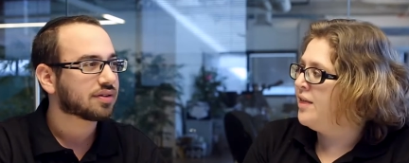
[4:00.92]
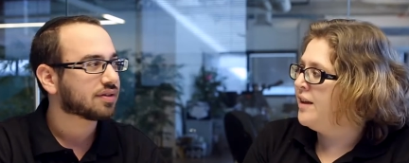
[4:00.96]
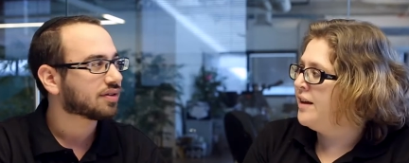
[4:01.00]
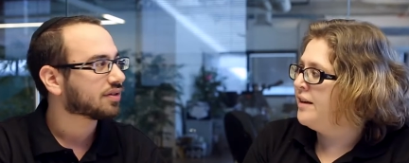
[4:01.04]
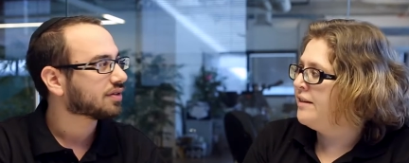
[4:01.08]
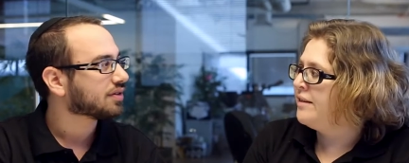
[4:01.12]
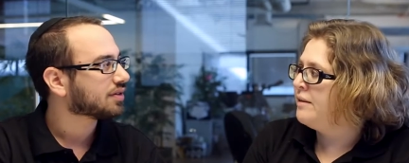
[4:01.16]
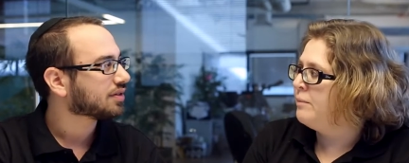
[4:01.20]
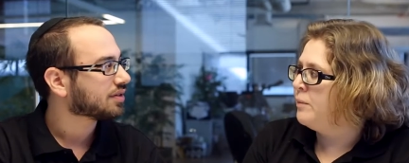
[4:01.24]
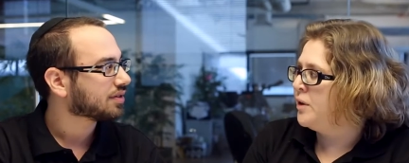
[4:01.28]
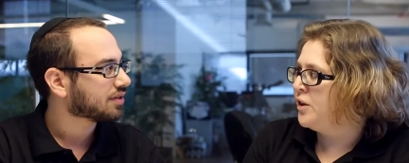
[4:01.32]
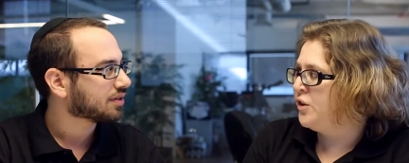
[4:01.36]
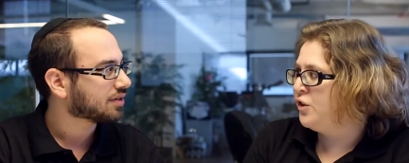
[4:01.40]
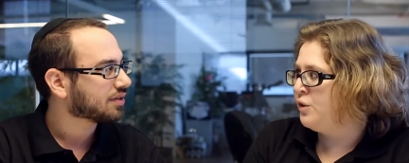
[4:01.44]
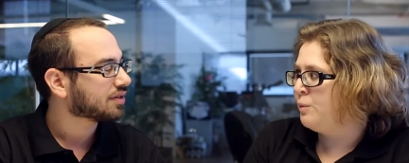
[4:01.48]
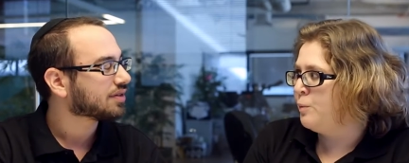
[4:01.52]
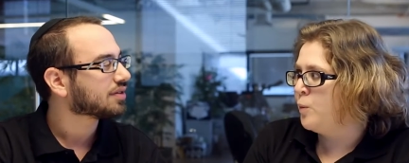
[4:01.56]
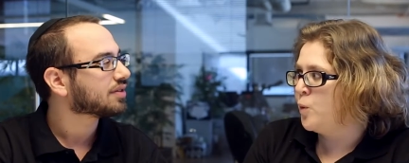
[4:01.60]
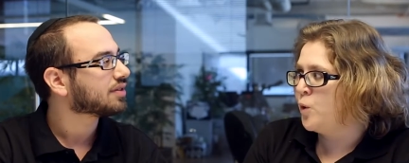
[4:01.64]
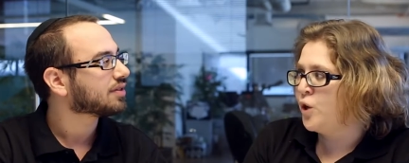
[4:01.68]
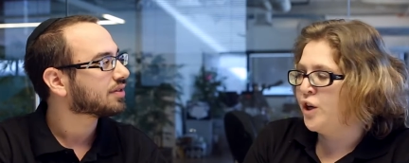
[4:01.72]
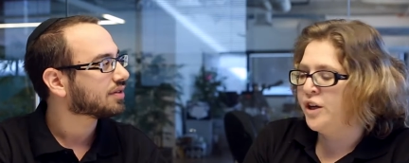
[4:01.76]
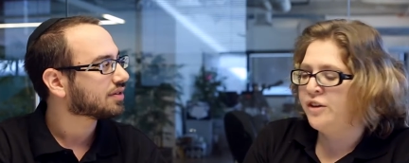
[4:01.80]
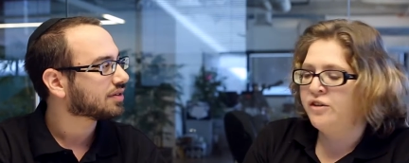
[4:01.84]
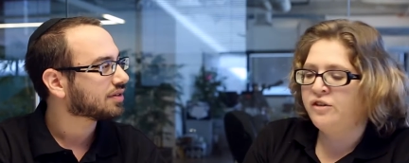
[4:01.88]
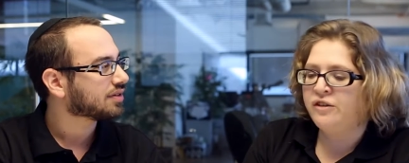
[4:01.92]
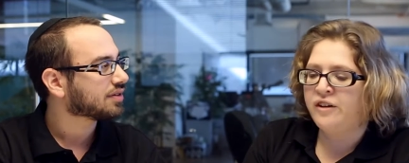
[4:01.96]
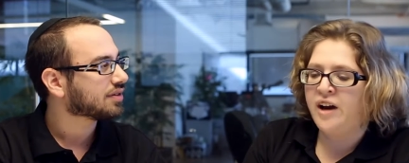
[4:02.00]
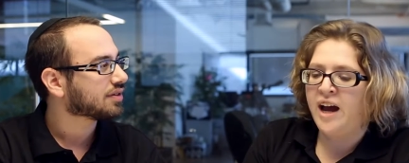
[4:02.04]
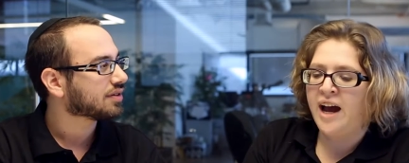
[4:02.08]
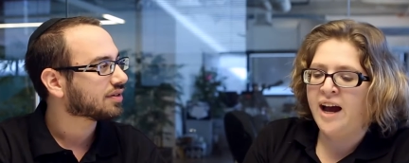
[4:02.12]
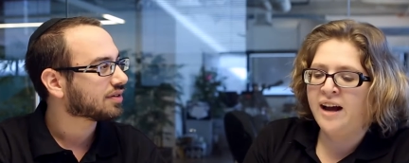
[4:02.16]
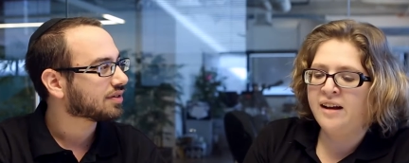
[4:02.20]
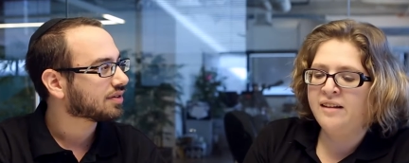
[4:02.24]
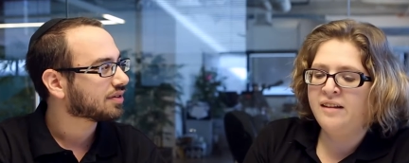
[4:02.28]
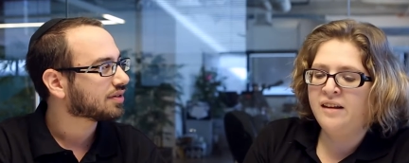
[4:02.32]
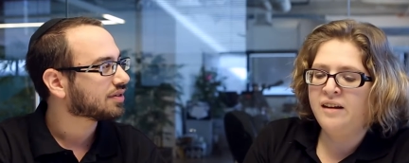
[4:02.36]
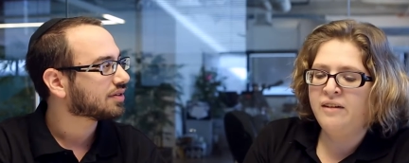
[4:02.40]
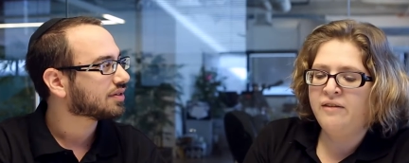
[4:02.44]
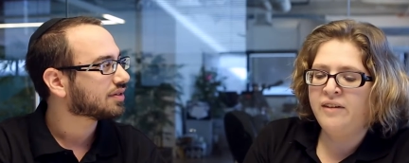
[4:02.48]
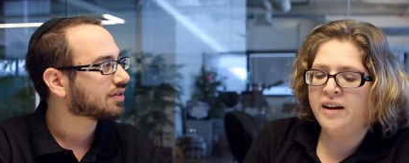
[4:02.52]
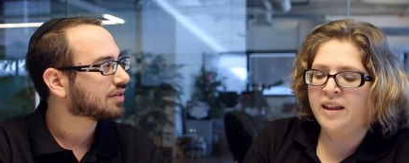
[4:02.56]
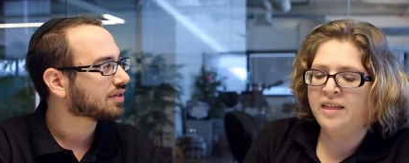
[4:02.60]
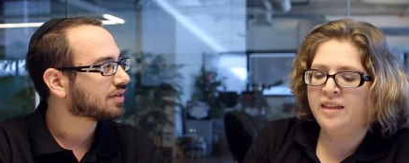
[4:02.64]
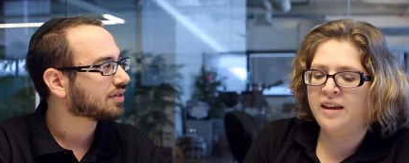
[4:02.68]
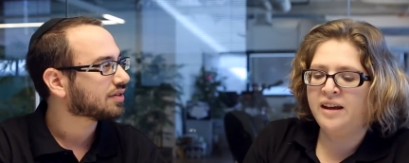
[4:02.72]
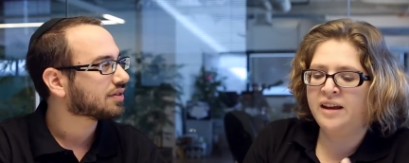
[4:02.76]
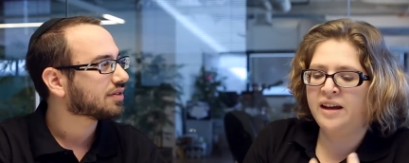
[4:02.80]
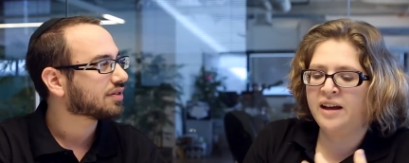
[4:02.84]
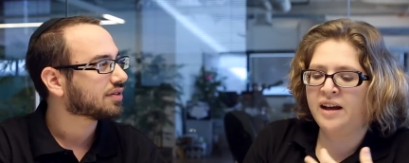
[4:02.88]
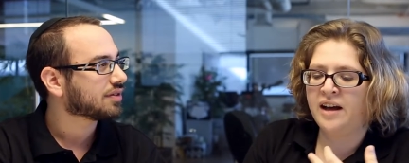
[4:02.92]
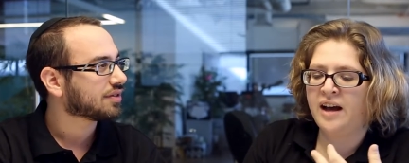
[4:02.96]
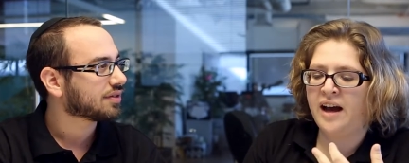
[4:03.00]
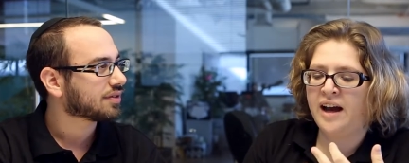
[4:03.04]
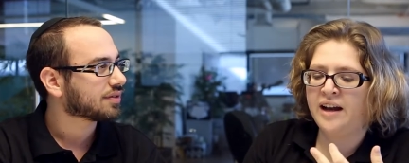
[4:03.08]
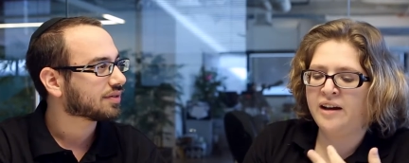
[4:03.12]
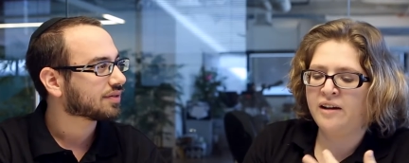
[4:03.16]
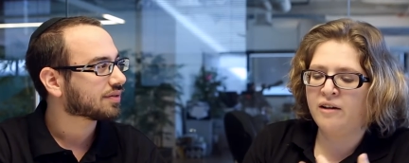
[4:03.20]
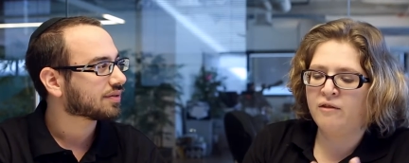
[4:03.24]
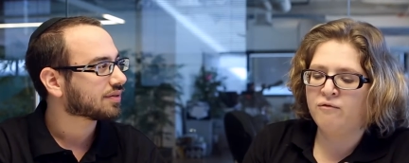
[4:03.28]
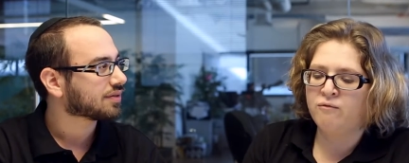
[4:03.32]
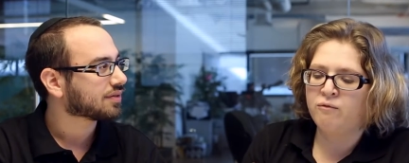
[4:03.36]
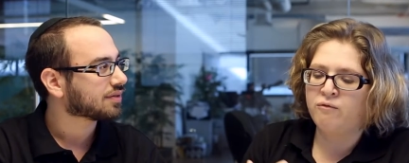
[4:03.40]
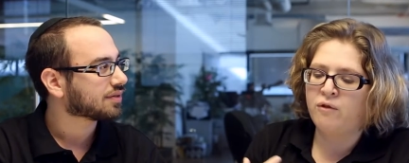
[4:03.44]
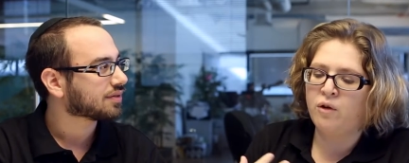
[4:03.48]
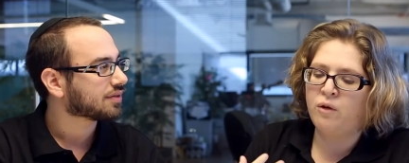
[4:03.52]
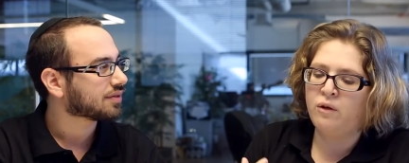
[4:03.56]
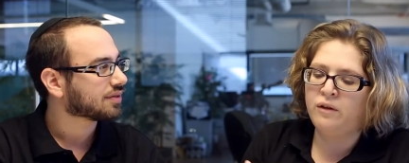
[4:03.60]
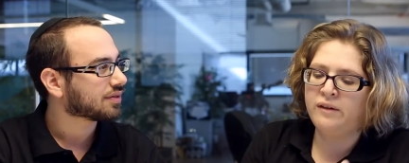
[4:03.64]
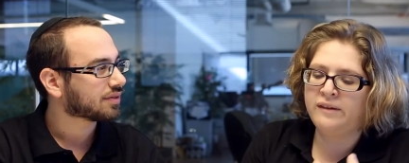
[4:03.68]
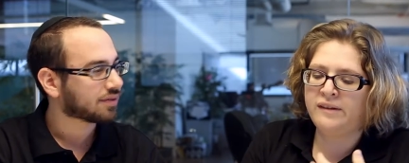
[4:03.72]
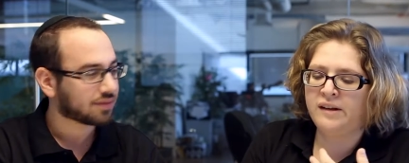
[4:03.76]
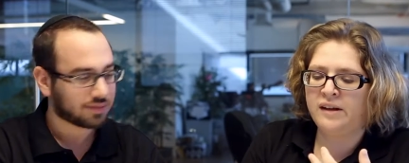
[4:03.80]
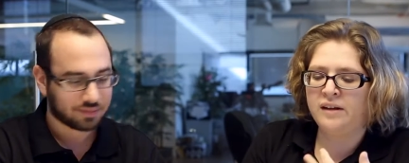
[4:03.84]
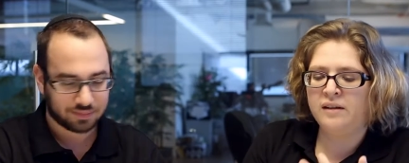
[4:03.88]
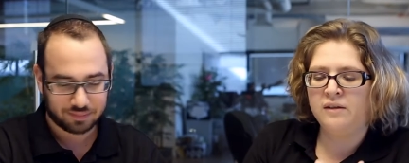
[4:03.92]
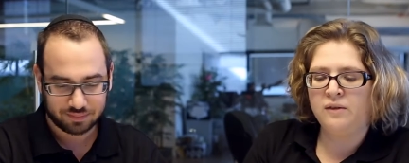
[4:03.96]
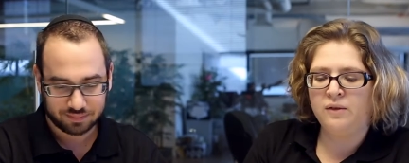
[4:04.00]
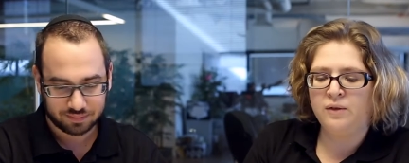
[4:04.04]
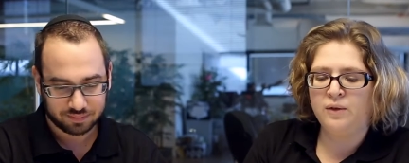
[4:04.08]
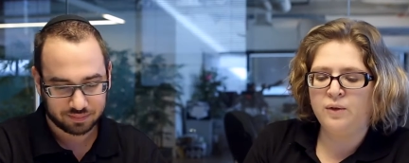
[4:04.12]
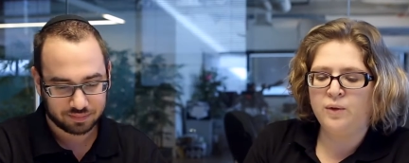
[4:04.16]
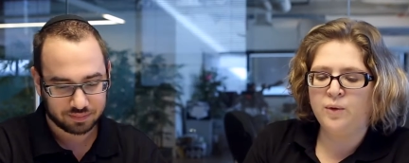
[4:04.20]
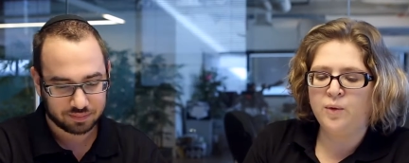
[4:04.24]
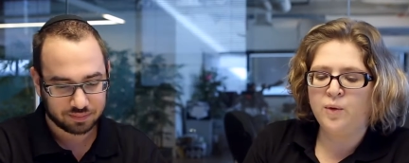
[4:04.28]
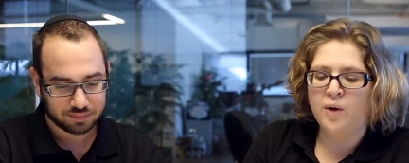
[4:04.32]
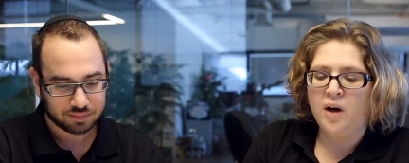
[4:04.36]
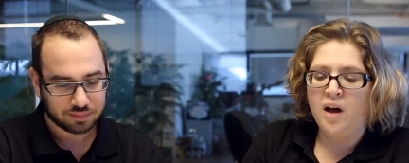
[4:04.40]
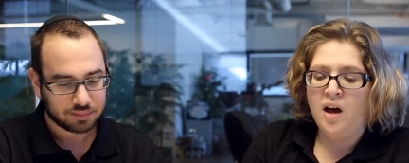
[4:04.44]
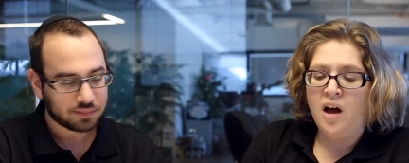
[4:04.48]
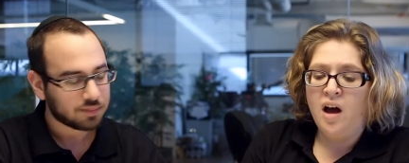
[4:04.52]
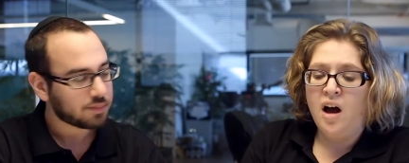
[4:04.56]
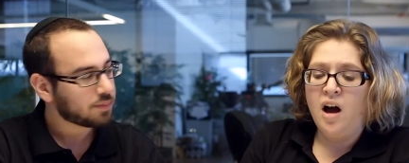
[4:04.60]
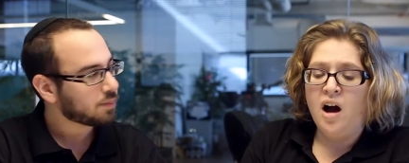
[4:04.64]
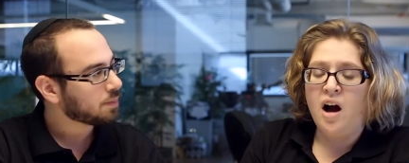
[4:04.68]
Speaker 1: things much more interactive, I think it kind of rolls into